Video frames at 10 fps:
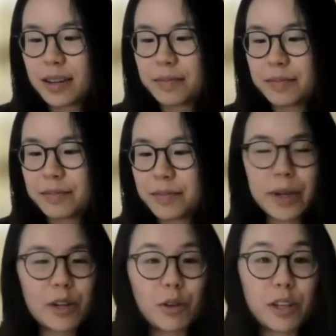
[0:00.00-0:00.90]
been a
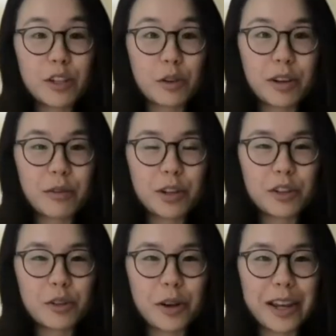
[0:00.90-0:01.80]
real
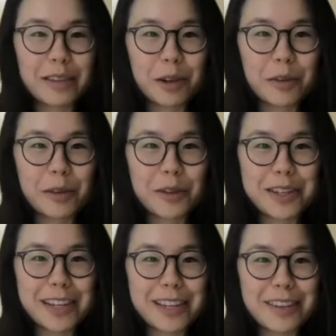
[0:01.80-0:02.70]
joy working with
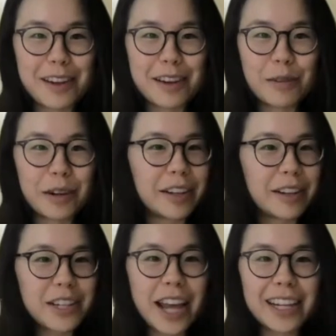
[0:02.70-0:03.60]
Ritzie. So we're here
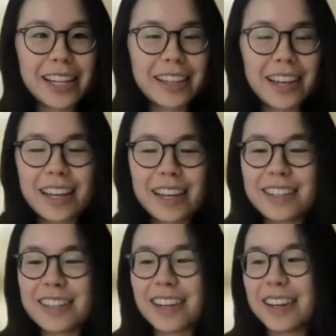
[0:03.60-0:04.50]
chatting, and
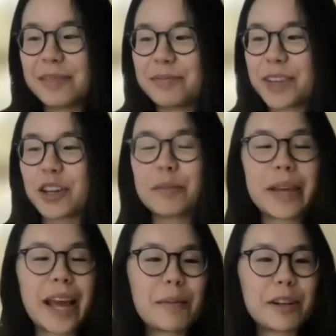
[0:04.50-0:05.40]
I couldn't be
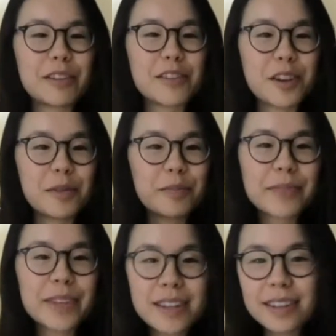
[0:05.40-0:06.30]
happier. So
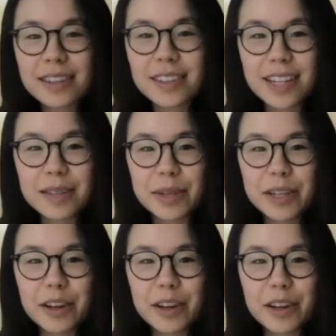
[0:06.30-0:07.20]
glad to meet y'all.